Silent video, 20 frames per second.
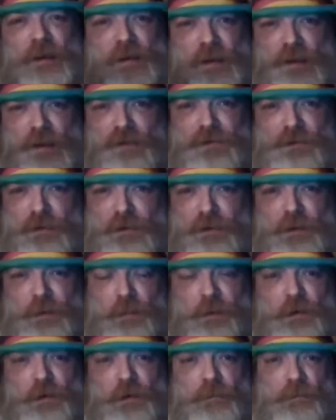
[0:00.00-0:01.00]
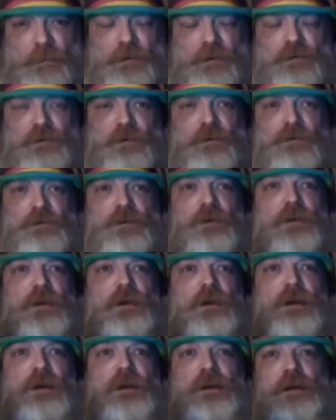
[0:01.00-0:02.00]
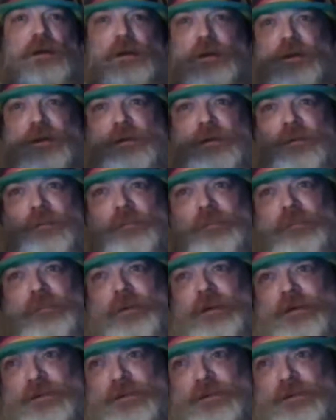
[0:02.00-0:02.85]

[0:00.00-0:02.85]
an important message. But it's